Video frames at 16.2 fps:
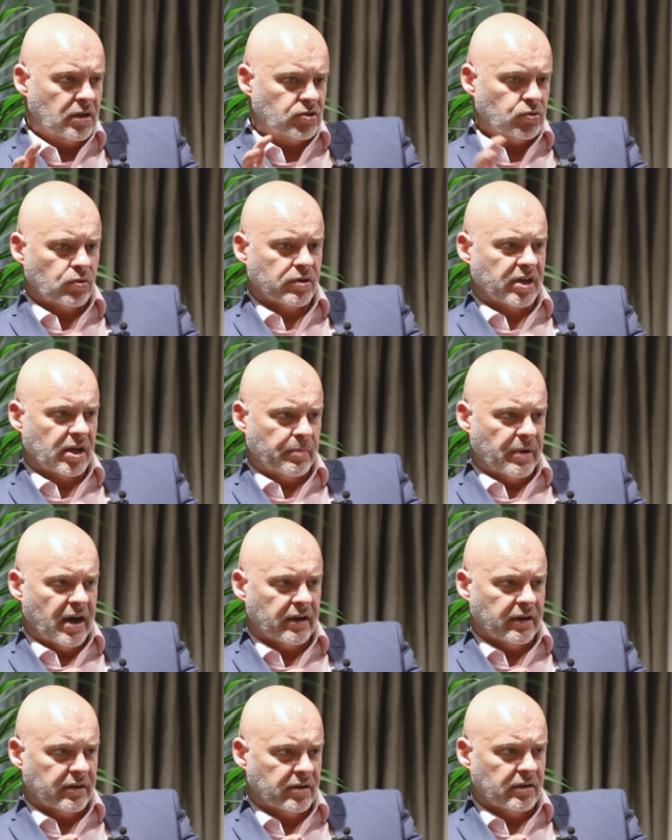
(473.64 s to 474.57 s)
talking
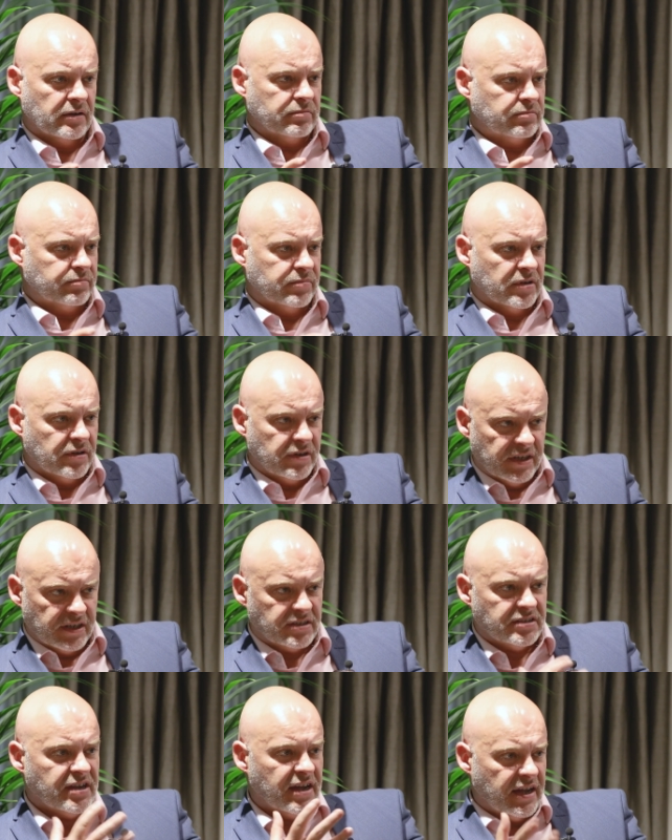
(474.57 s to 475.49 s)
about it at
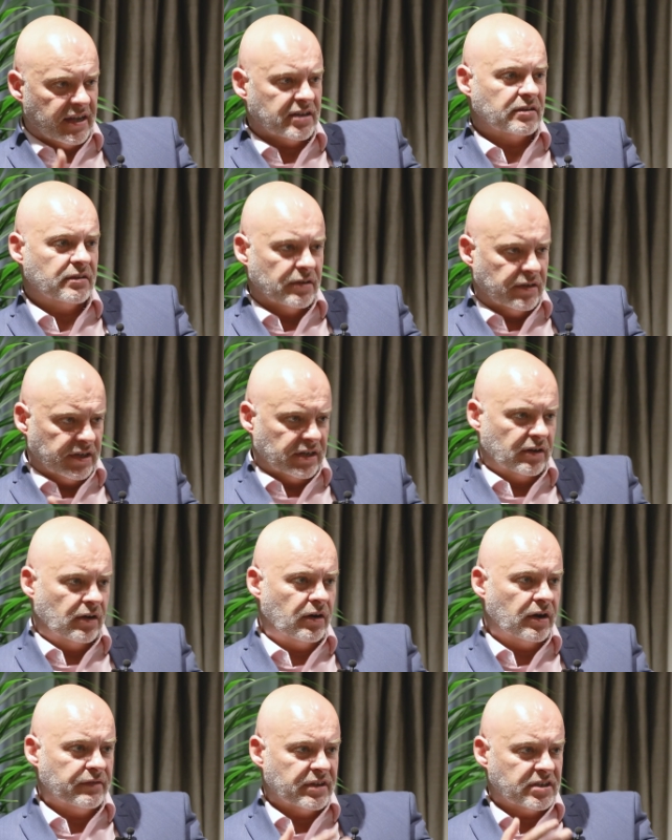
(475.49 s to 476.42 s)
Learning Tech and Learning
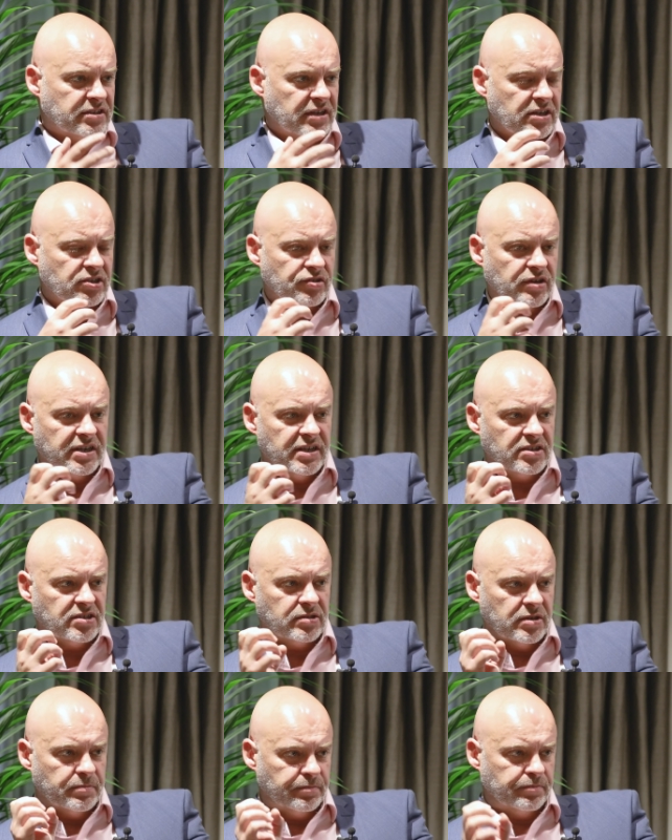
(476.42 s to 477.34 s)
Live, etc.,
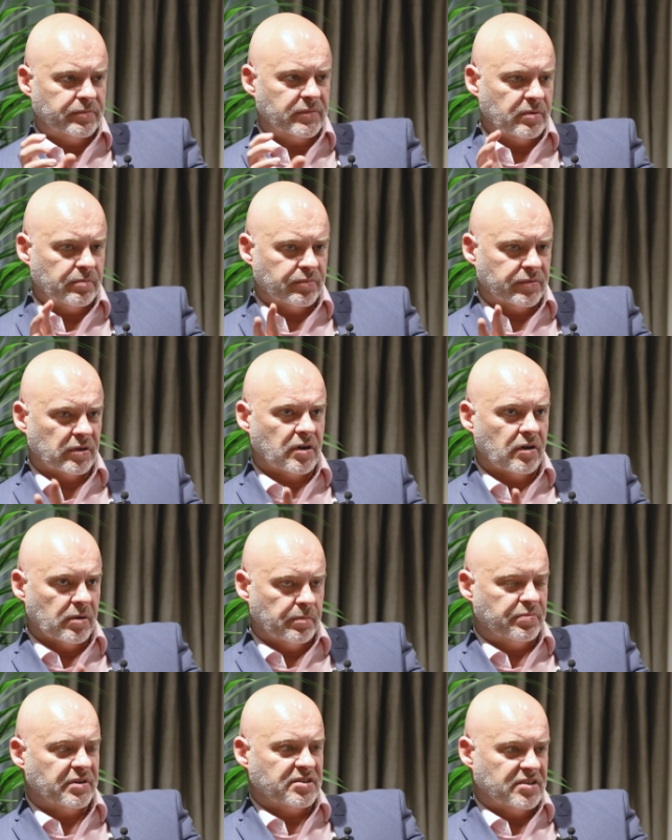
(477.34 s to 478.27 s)
is the
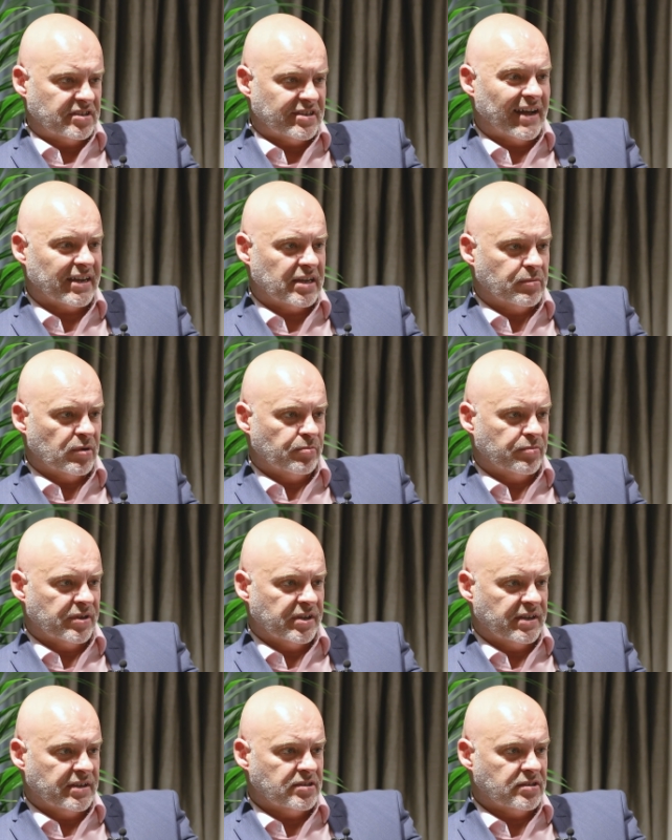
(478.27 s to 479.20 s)
kind of business acumen
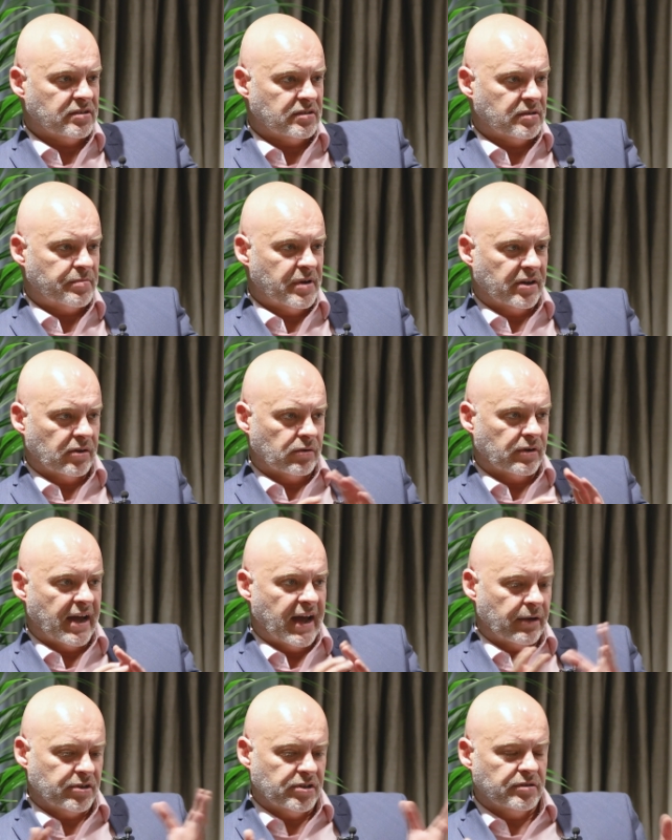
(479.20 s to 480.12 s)
piece, depending on
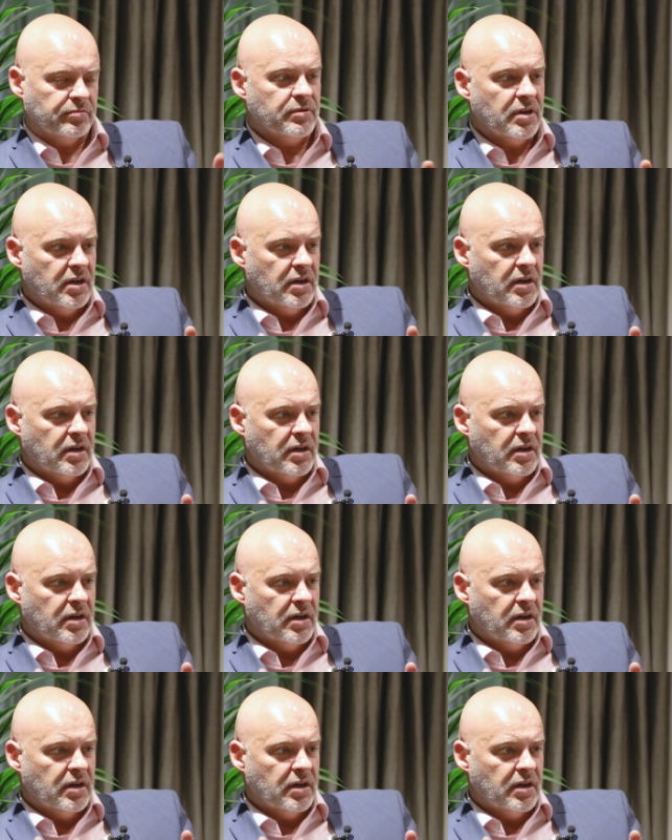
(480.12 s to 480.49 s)
how you